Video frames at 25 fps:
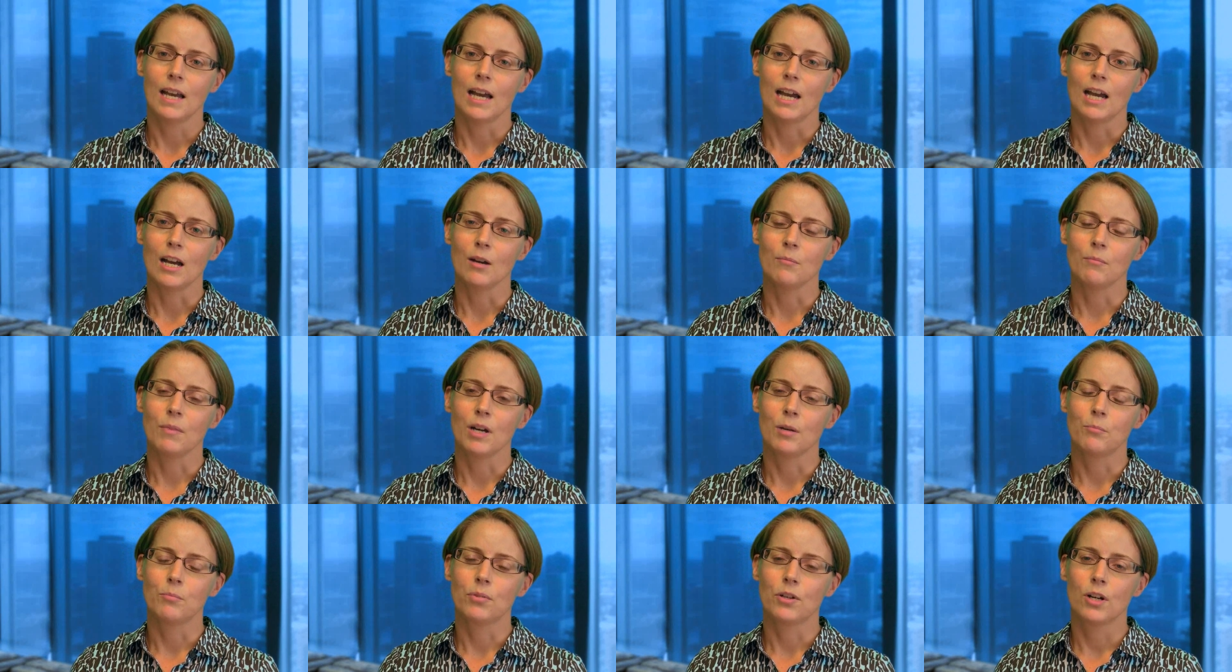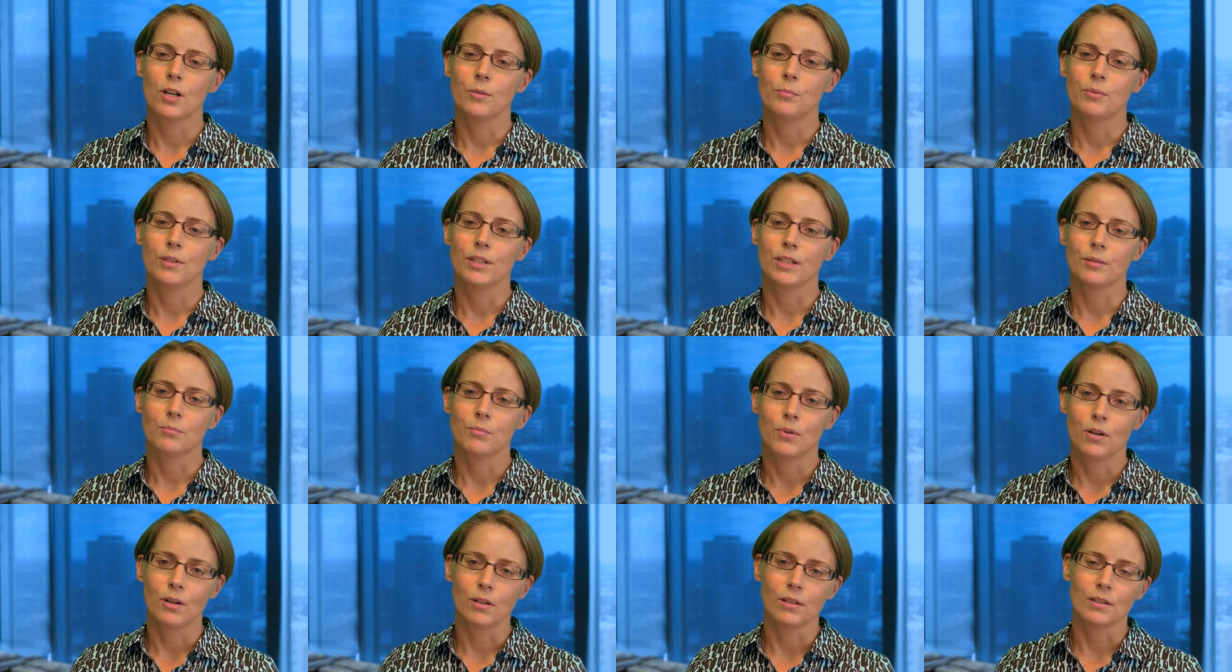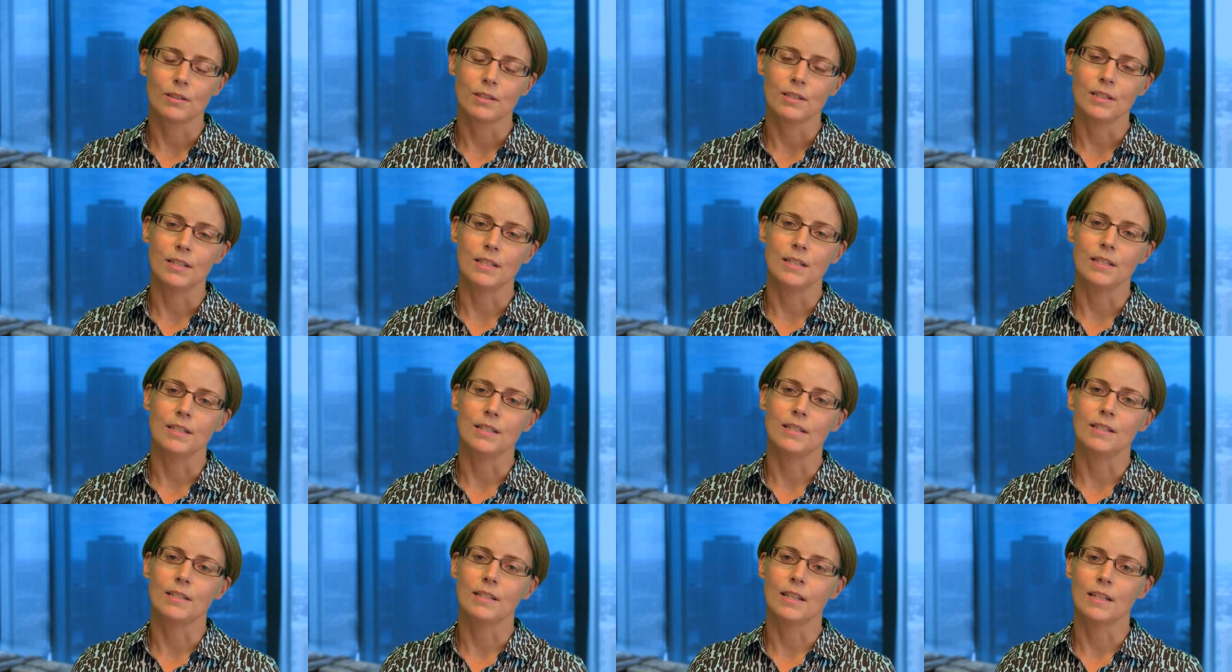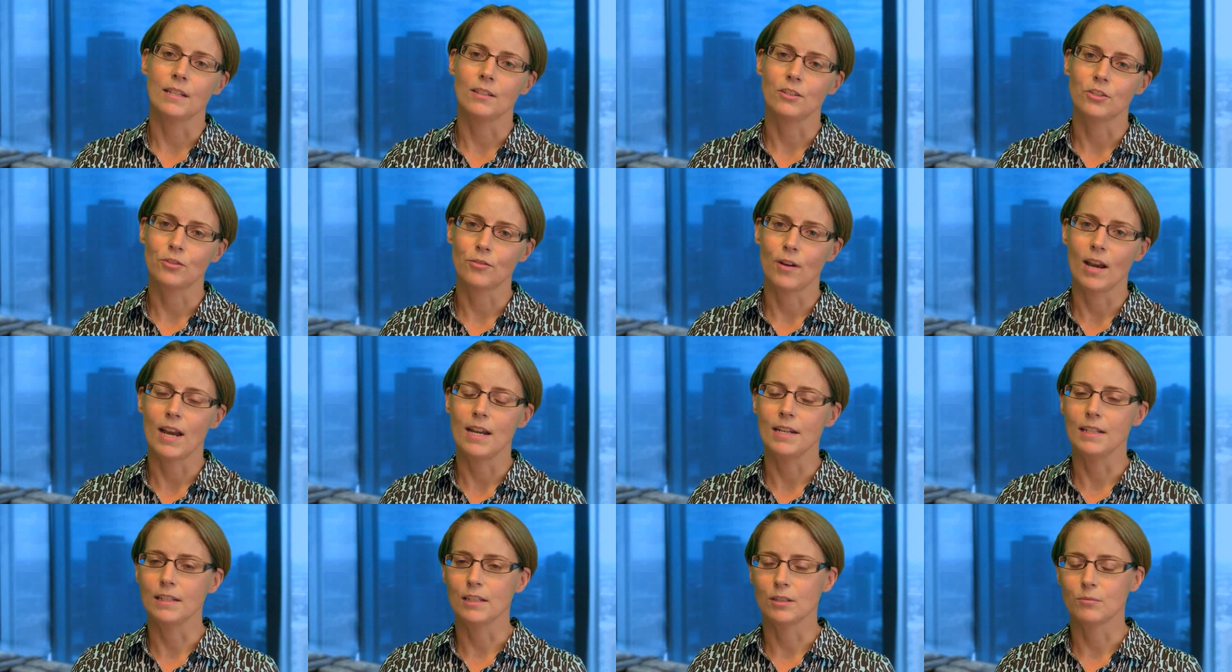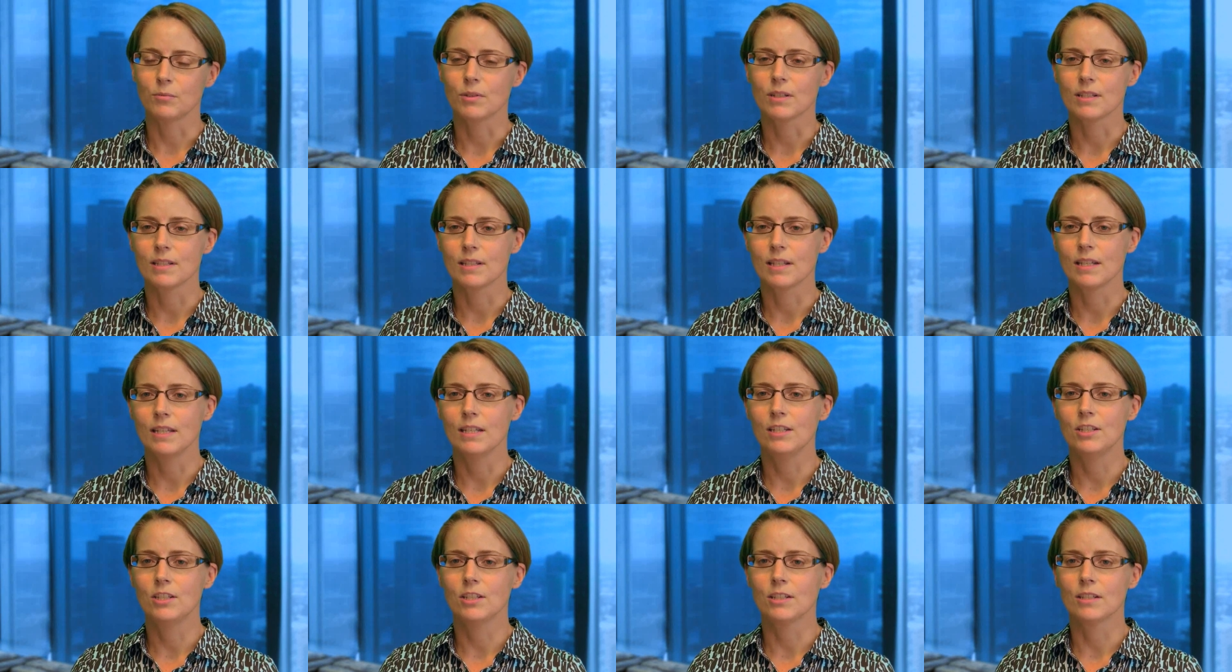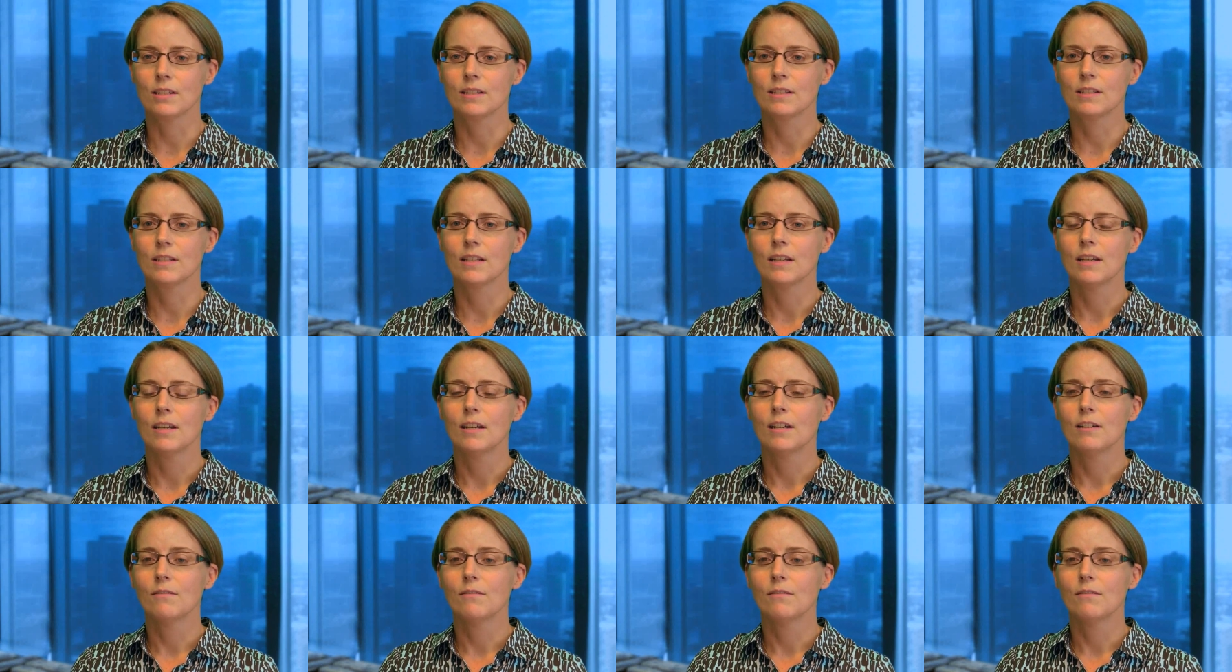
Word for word: um, appropriate policies and training and procedures